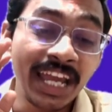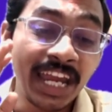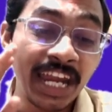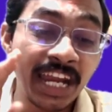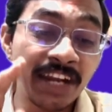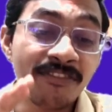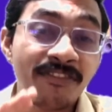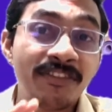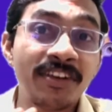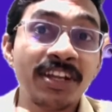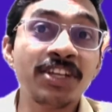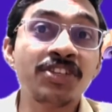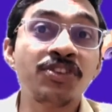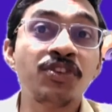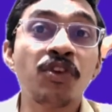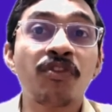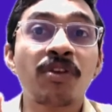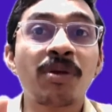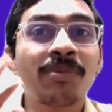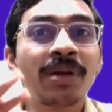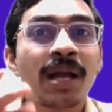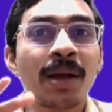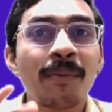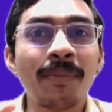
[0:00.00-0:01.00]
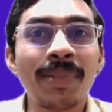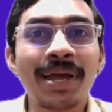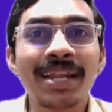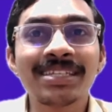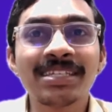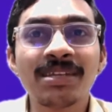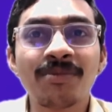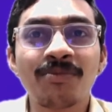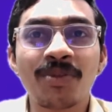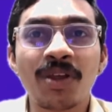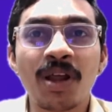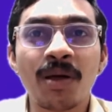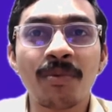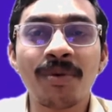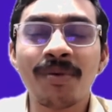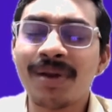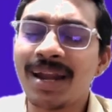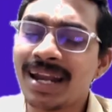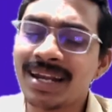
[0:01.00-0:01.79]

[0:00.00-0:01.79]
it frees you from comparison problem